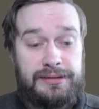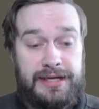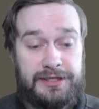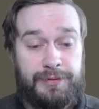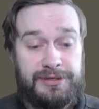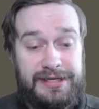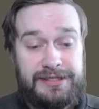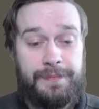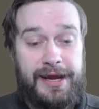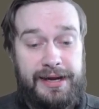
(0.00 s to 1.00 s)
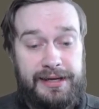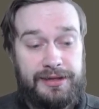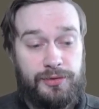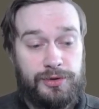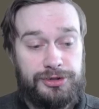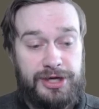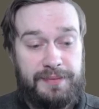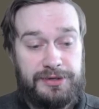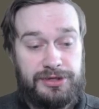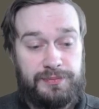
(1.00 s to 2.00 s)
Decks participating in the World
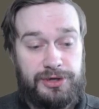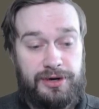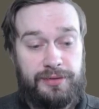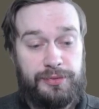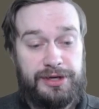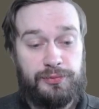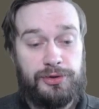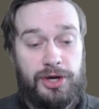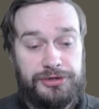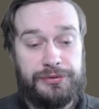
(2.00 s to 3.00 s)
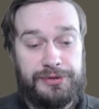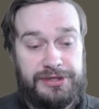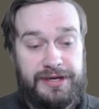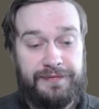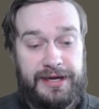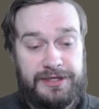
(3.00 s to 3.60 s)
Championship Tournament will also receive